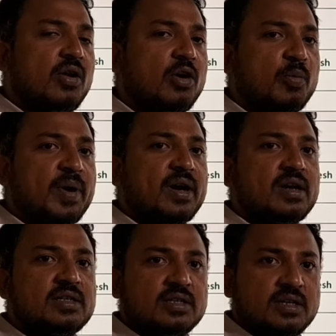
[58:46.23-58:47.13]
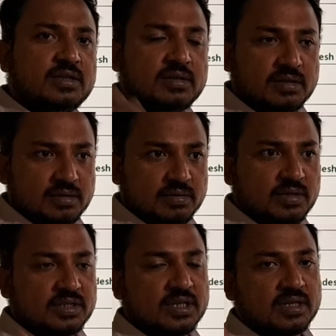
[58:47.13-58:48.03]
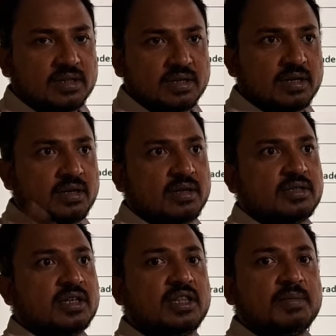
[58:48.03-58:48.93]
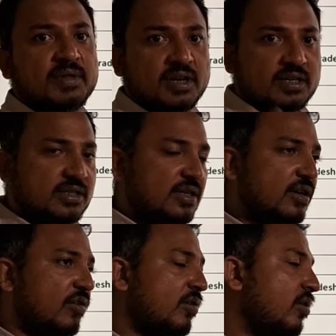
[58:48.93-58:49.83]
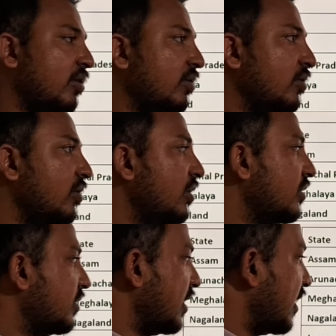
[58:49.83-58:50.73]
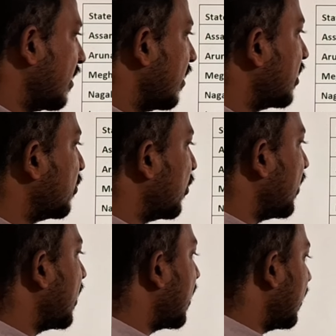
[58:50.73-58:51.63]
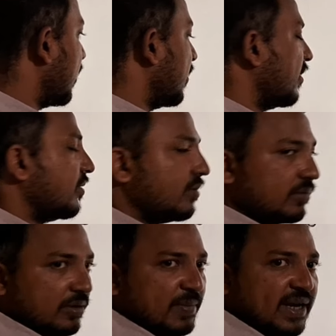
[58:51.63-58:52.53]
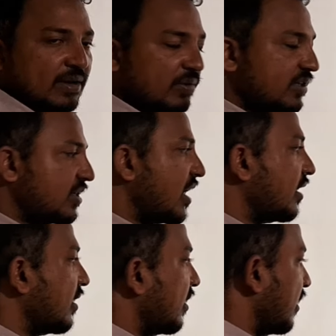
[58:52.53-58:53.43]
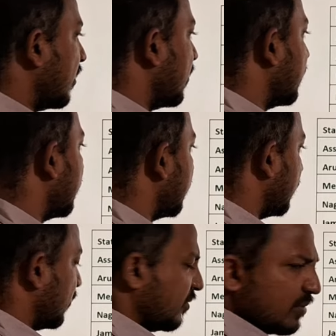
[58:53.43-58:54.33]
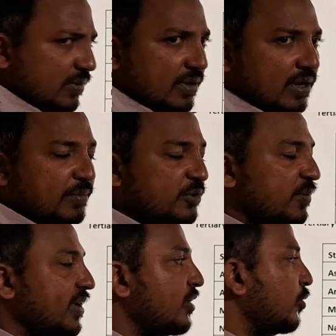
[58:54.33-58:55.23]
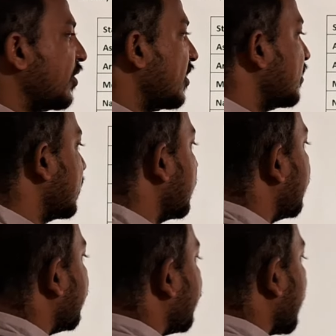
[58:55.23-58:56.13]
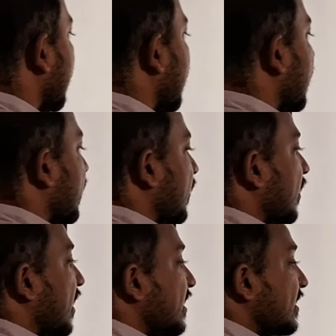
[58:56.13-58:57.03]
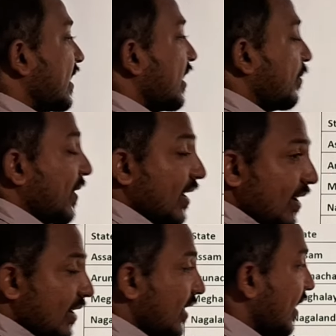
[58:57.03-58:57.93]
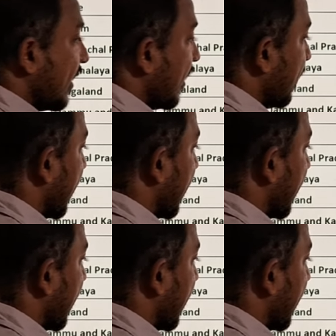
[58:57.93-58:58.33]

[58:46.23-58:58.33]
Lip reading: occupied region in Odisha, in Chendipada region in Onugul. They are exploring and the mining will start in approximately in 2 years. Then Rajasthan in Palla lignite in